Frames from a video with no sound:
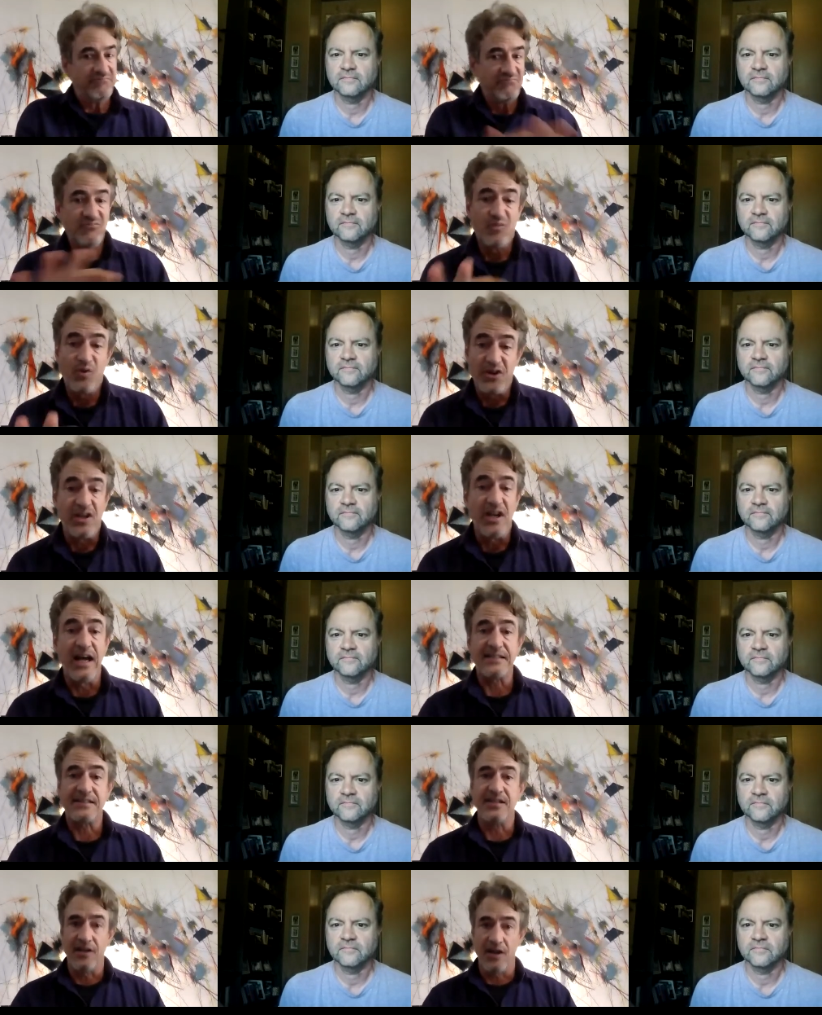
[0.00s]
Speaker 1: were you
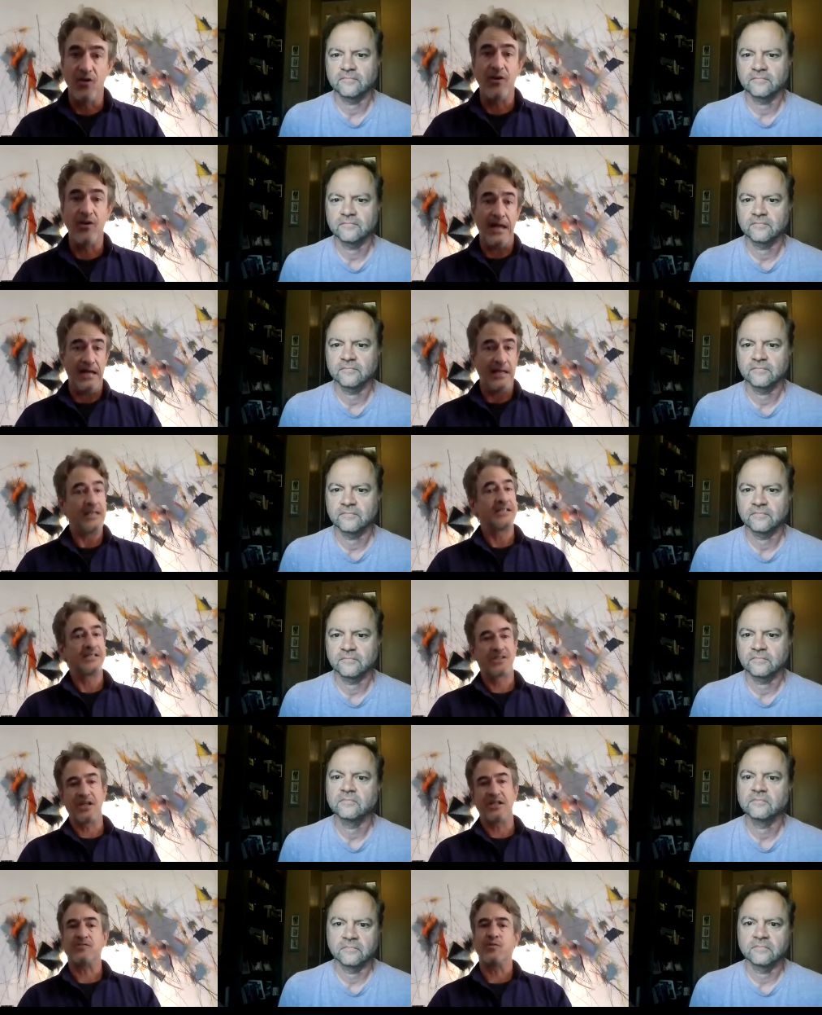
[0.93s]
not to know that, it's
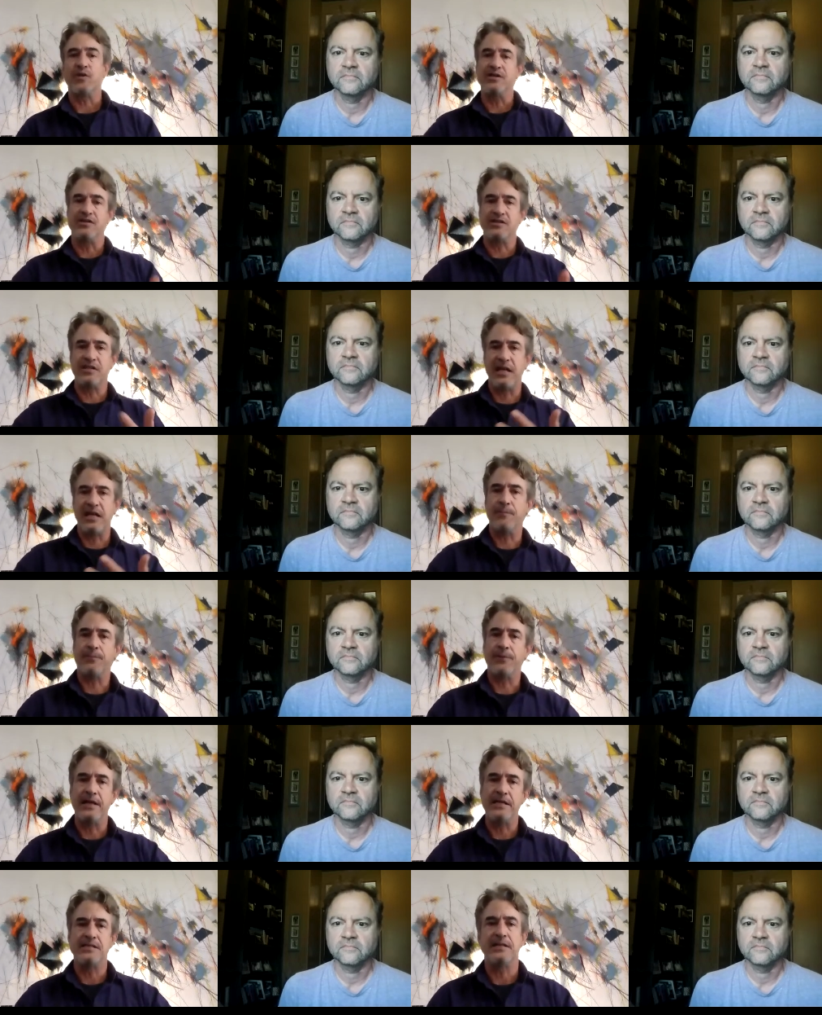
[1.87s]
just what you said. It
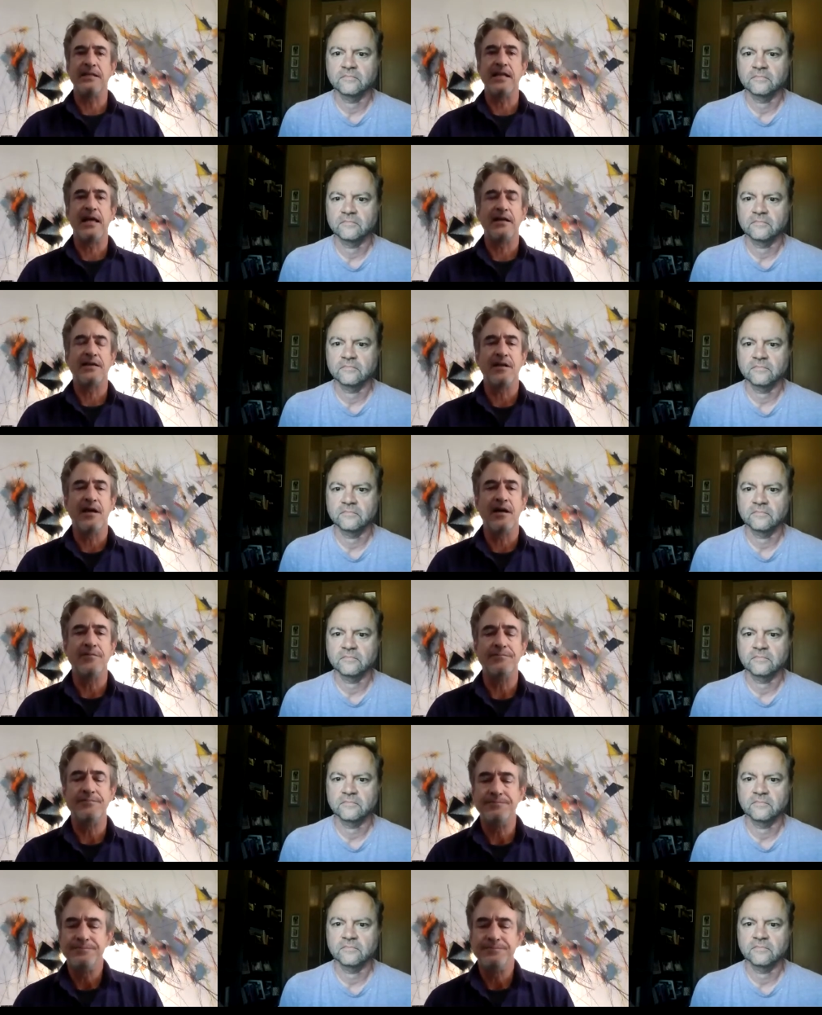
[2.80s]
plays in that
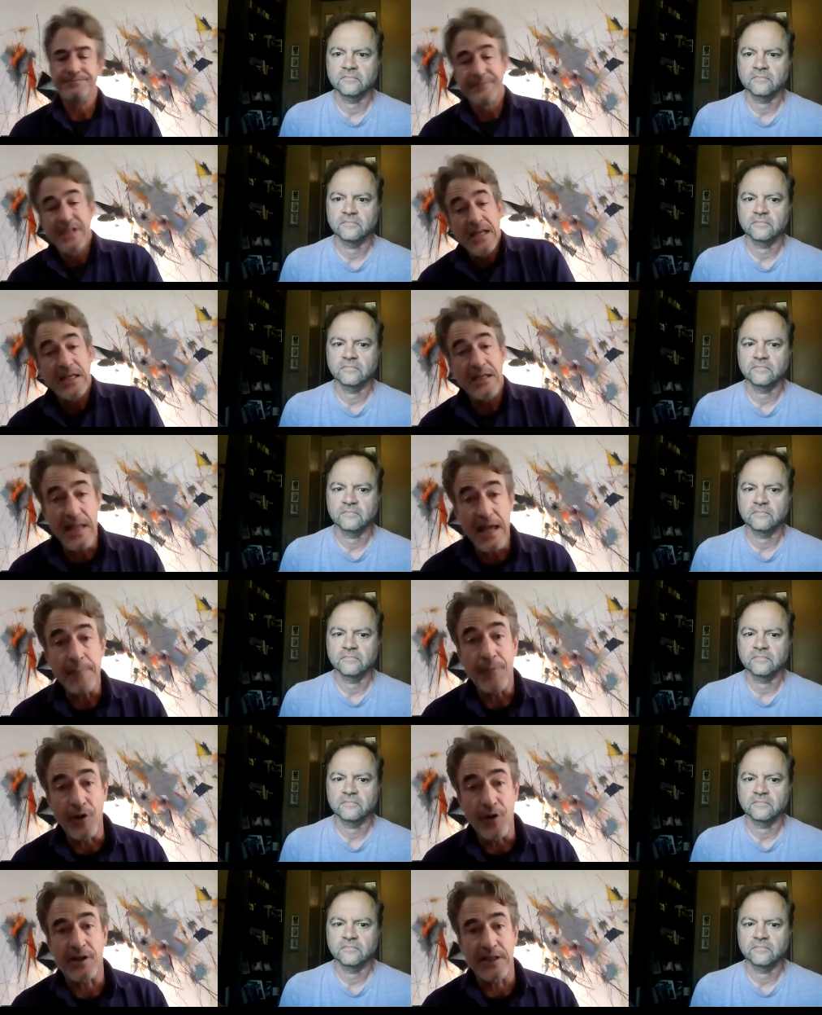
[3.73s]
um, in that
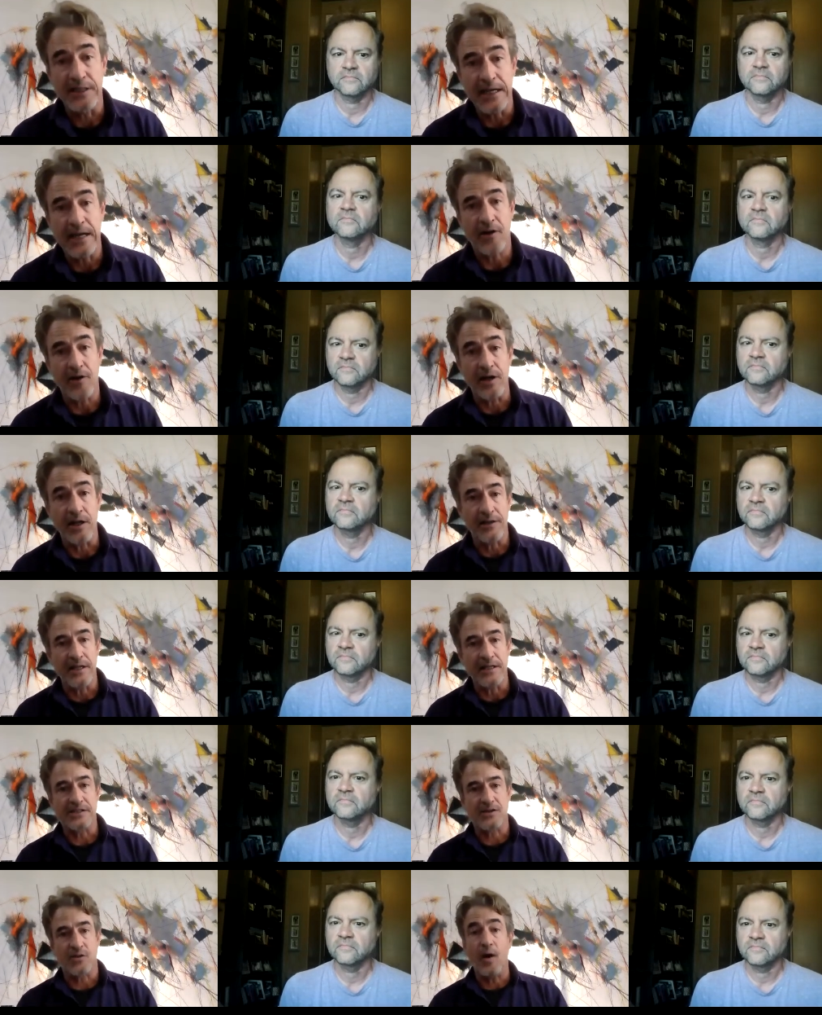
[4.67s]
murky area
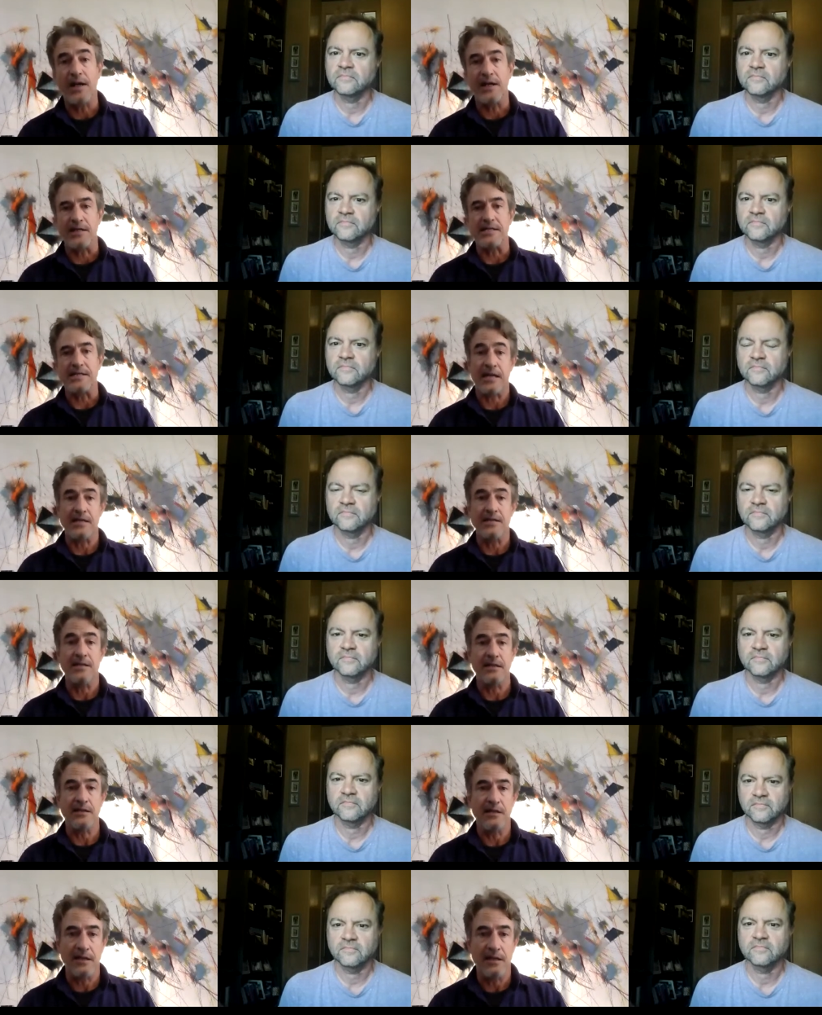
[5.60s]
that's quite
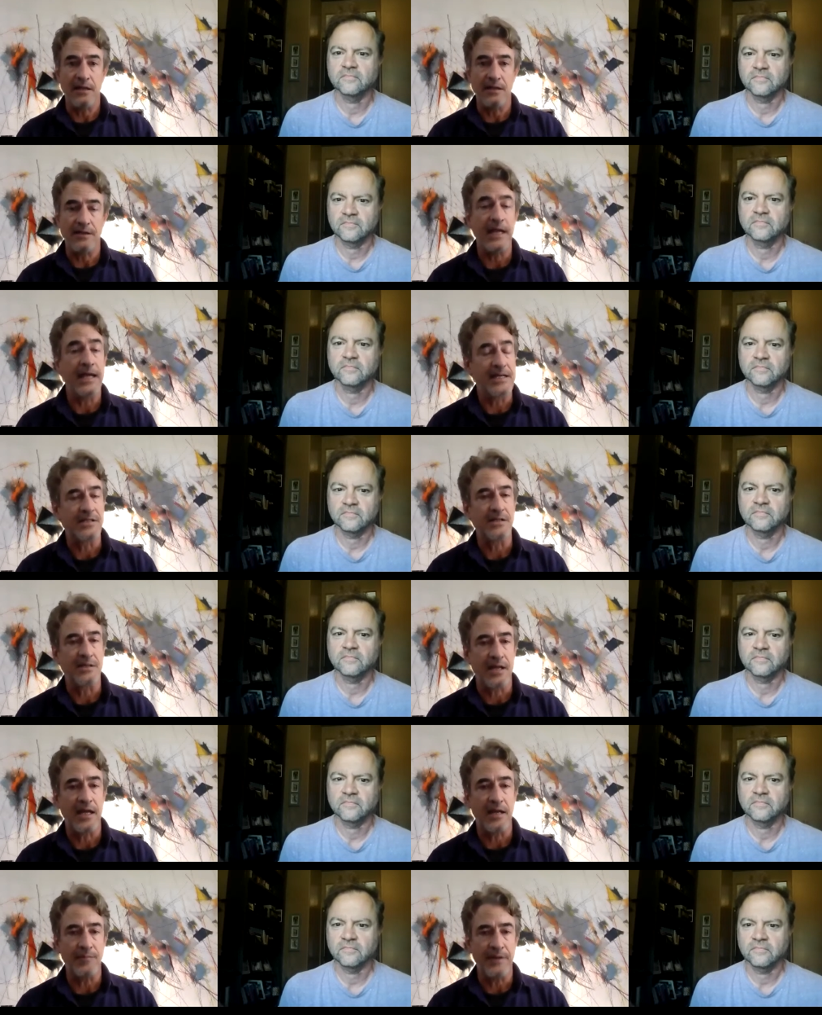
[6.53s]
intended in Agent
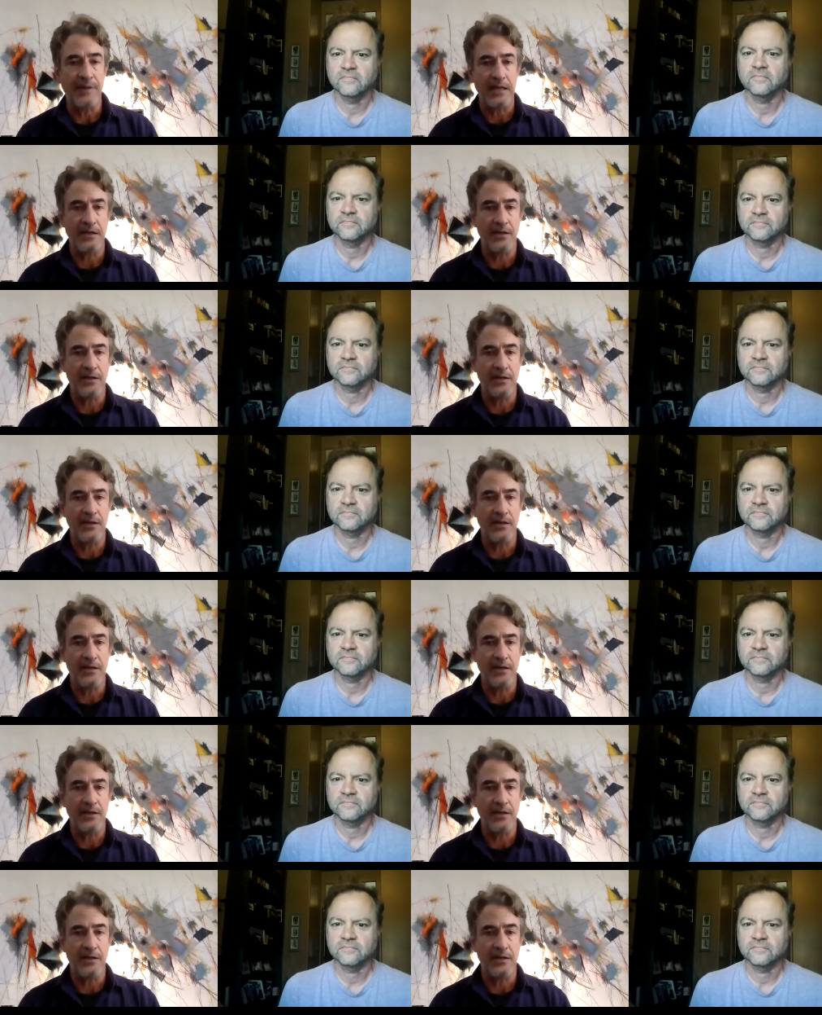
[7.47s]
Game that